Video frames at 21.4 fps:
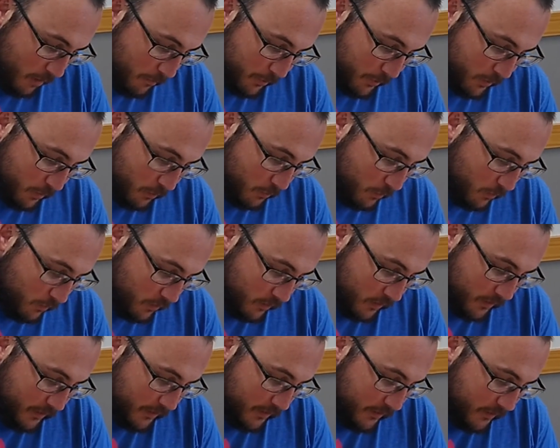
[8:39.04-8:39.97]
put
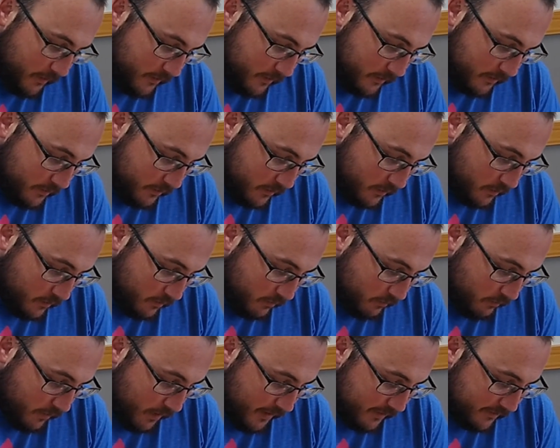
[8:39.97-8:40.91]
one
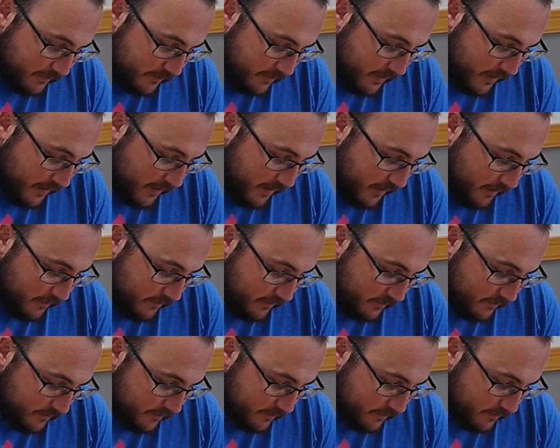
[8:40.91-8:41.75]
right there.